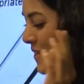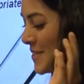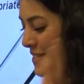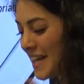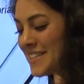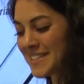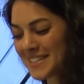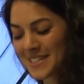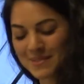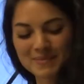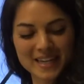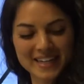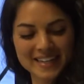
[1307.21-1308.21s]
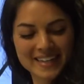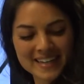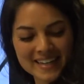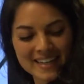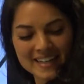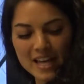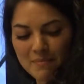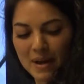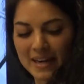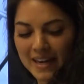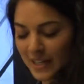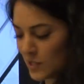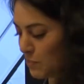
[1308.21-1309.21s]
Does this mean that my
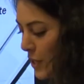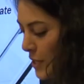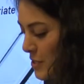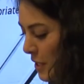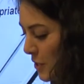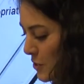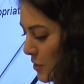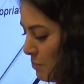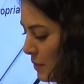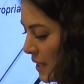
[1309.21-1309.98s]
next project should